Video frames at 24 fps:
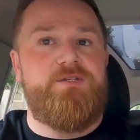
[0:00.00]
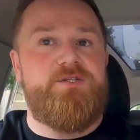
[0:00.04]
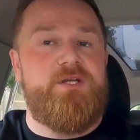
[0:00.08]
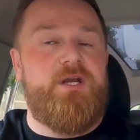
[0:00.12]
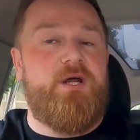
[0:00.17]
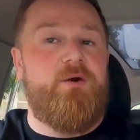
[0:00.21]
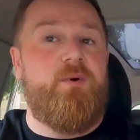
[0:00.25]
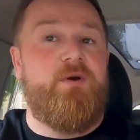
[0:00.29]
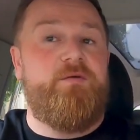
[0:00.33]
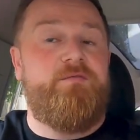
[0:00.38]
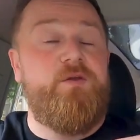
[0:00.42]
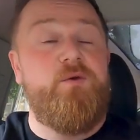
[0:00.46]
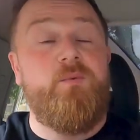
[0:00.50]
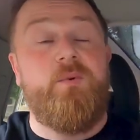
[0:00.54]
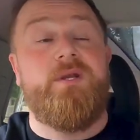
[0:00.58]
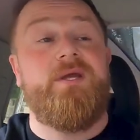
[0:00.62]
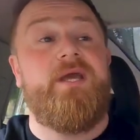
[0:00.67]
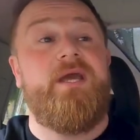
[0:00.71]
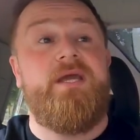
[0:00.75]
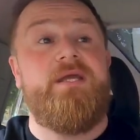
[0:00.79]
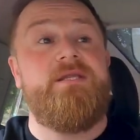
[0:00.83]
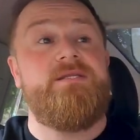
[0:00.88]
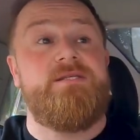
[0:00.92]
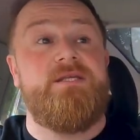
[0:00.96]
Do you know what? If you want to
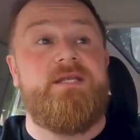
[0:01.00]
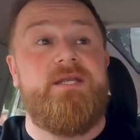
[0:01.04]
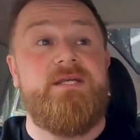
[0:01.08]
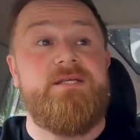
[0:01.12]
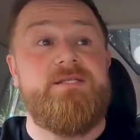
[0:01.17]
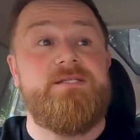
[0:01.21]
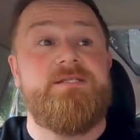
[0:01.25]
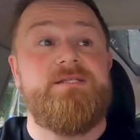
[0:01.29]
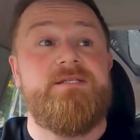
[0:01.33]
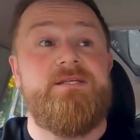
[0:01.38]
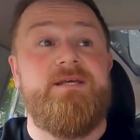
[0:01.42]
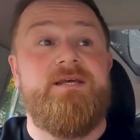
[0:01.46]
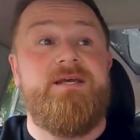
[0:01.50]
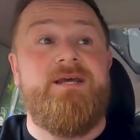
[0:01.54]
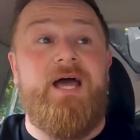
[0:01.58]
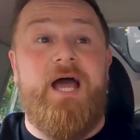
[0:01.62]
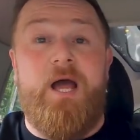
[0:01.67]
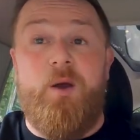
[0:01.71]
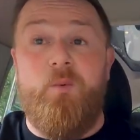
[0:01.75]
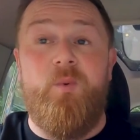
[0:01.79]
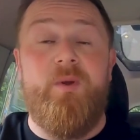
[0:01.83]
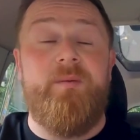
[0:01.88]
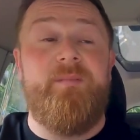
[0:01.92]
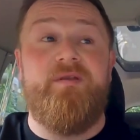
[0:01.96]
get into this,
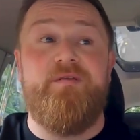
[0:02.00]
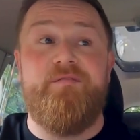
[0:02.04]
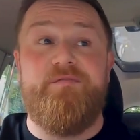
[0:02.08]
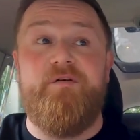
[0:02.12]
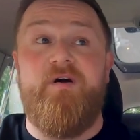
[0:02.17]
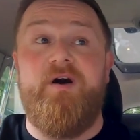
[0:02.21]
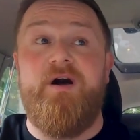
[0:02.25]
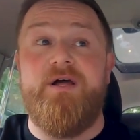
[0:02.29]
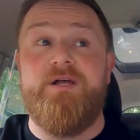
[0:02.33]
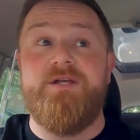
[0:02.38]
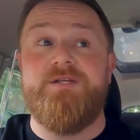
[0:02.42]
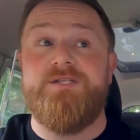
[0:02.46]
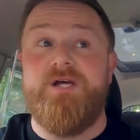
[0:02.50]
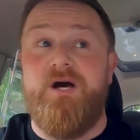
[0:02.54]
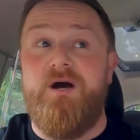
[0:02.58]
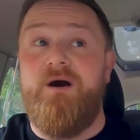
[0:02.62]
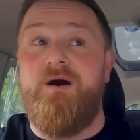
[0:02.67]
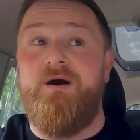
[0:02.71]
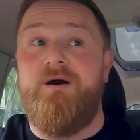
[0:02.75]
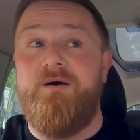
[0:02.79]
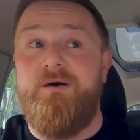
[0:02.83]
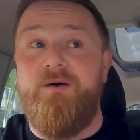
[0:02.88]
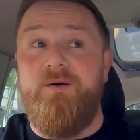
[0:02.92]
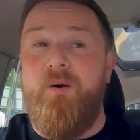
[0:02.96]
yeah. And women fighters
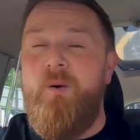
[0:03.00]
are